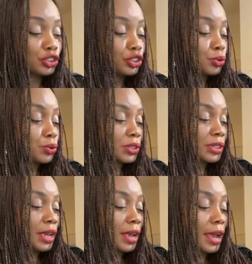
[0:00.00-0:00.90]

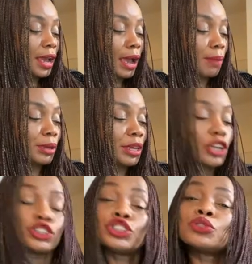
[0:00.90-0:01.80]
choose happy.
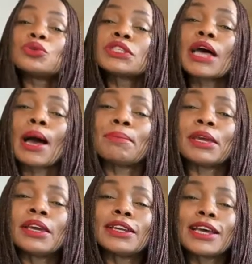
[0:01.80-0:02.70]
Choose
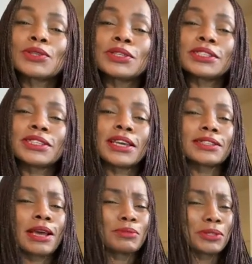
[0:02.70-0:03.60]
happy. That's what it
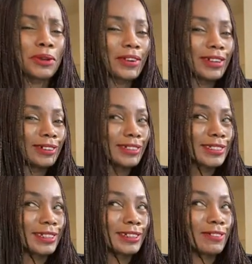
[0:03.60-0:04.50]
says. I'm sorry, you're not
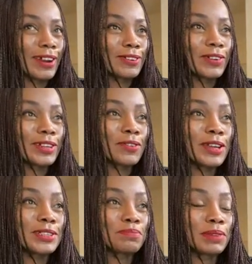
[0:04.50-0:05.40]
saying it the right way. The
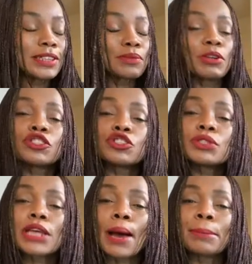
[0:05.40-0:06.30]
way it's placed, but it's
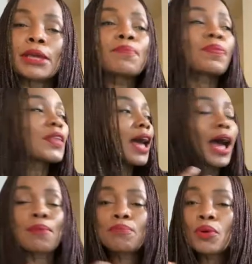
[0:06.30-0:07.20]
choose happy.
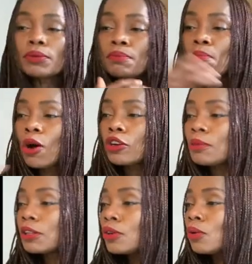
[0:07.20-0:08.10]
I put
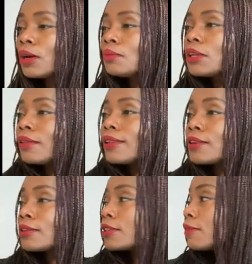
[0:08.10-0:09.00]
money, you know,
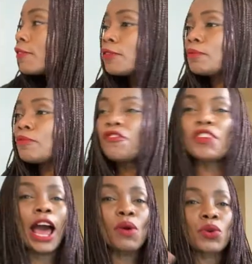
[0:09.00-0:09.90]

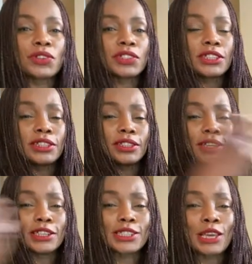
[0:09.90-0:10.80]
flowers,
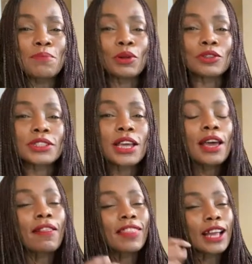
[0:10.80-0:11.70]
symbols
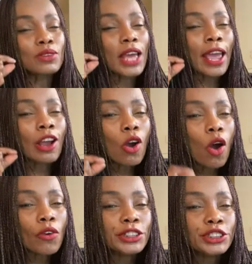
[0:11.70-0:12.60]
that
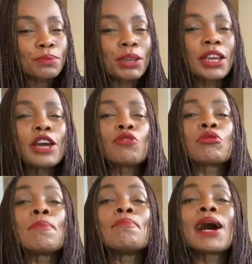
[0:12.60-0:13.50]
encourage me,
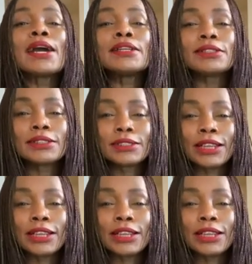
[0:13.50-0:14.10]
remind